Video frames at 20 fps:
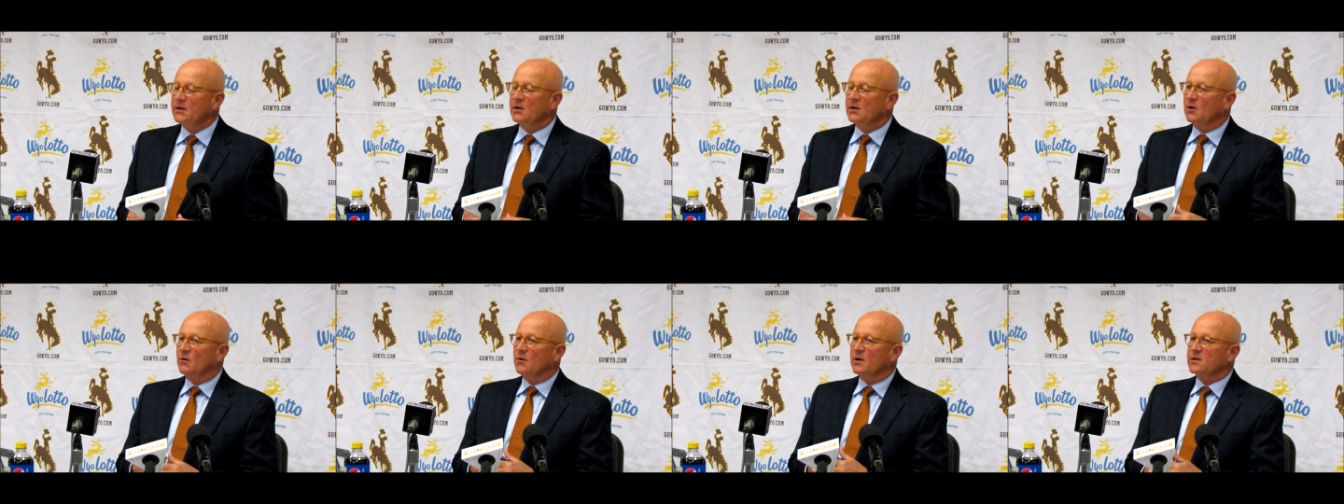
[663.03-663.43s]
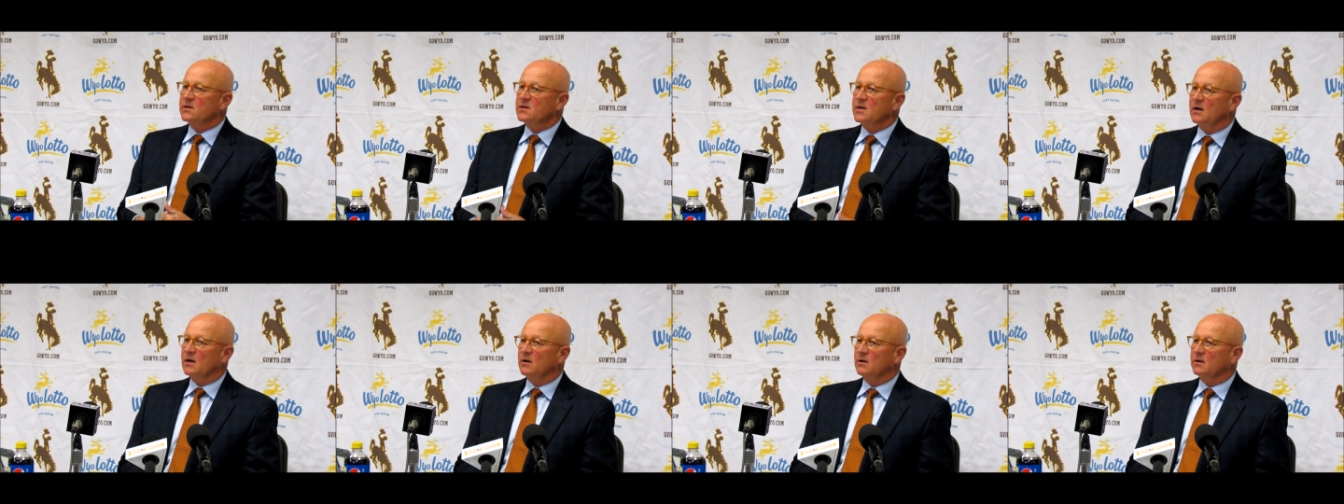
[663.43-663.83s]
You know,
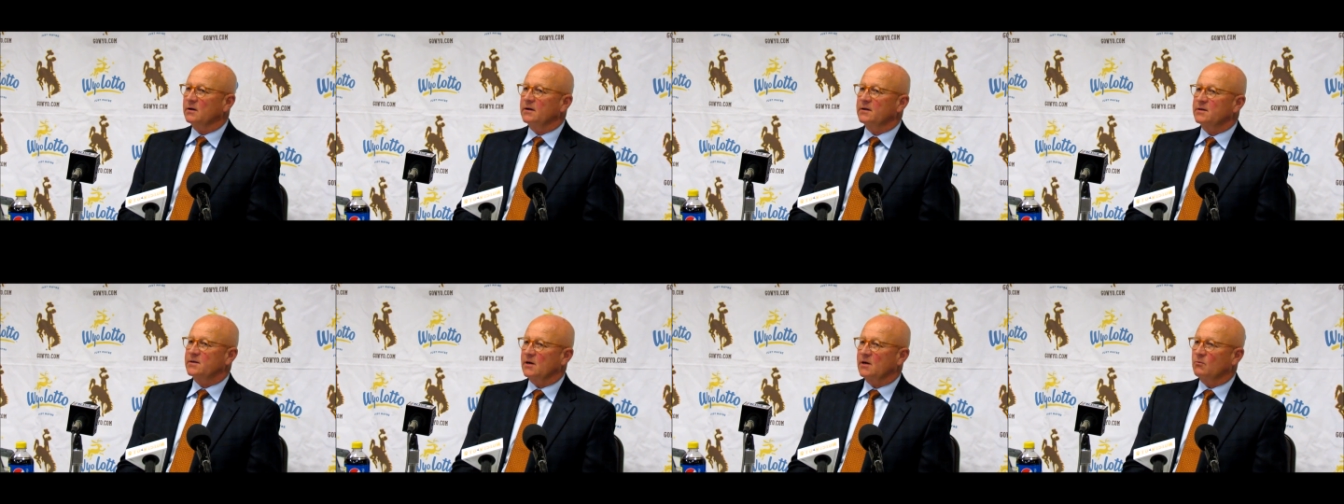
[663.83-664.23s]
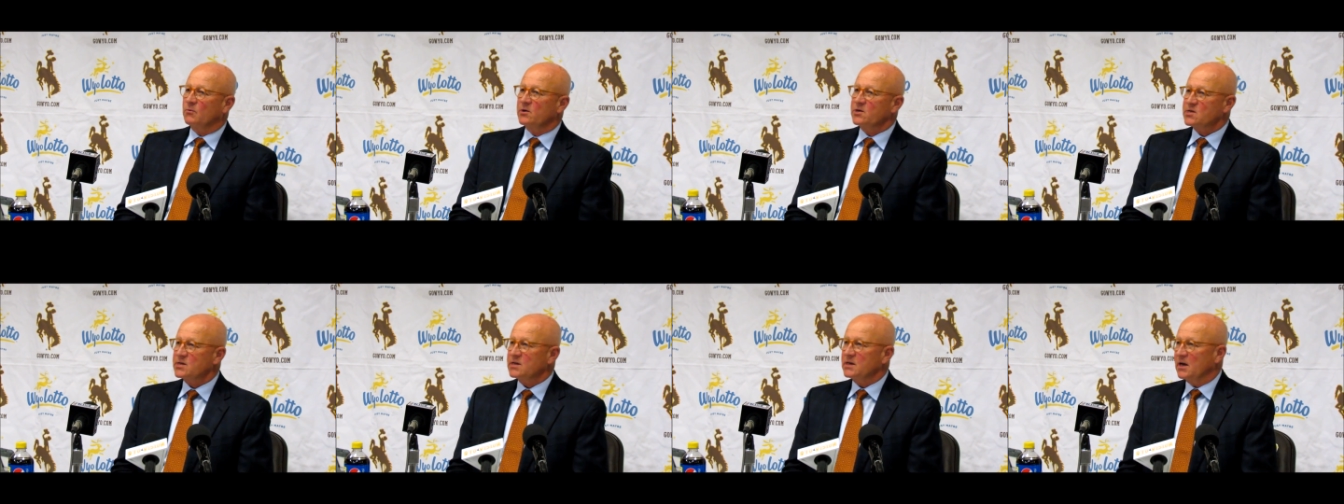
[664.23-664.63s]
until
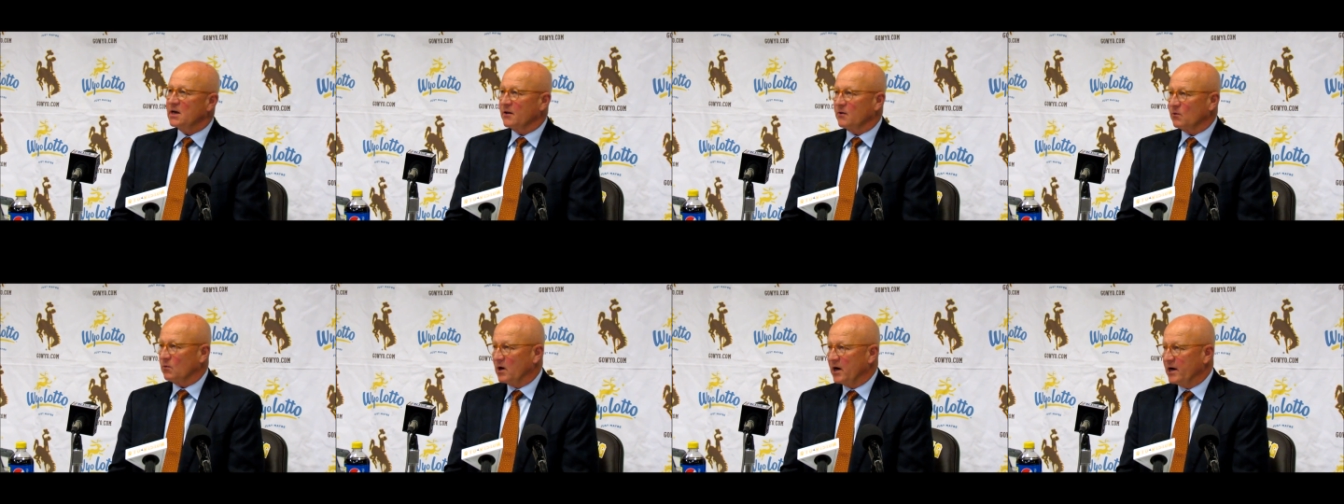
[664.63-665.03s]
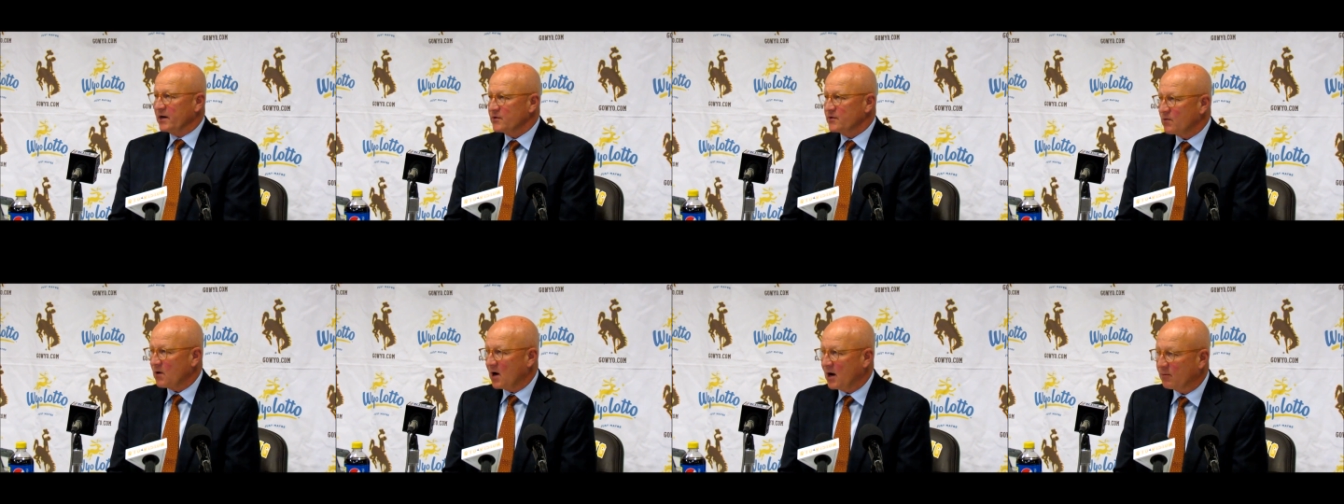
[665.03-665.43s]
we see
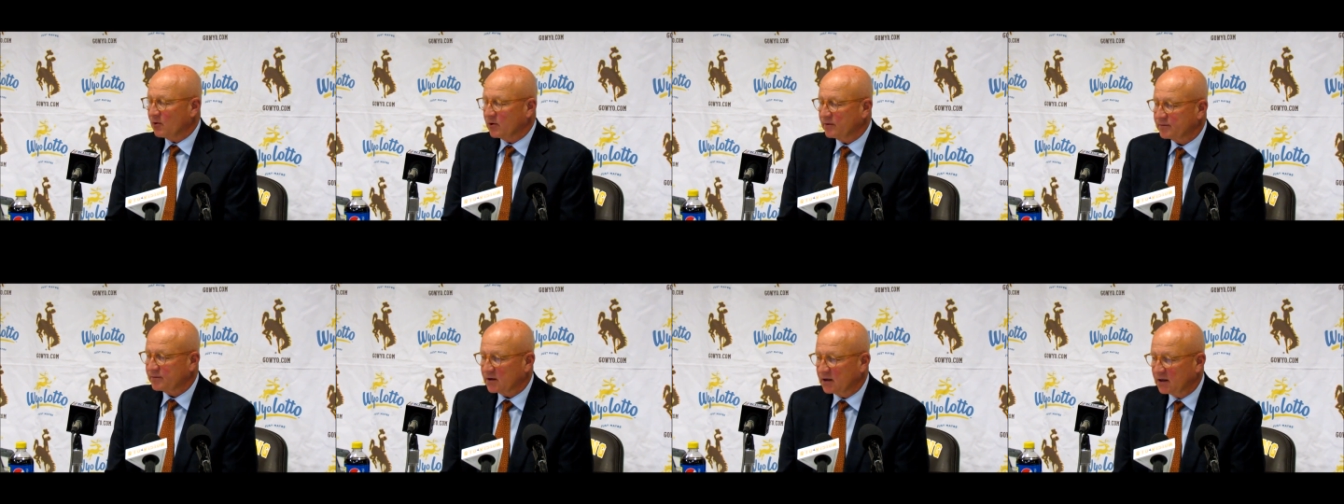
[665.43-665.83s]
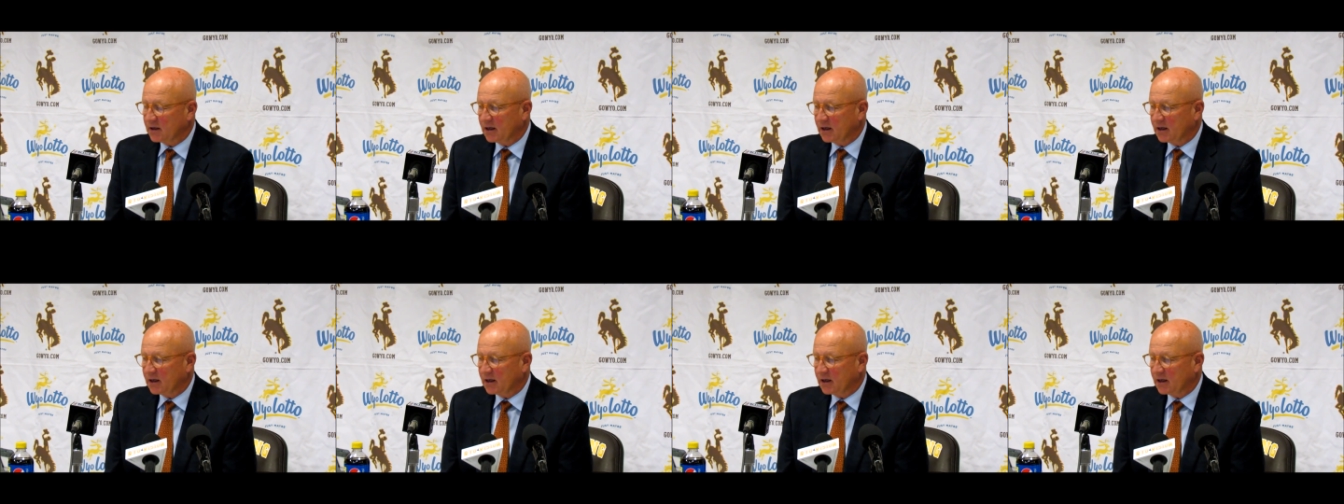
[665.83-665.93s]
otherwise, Robert,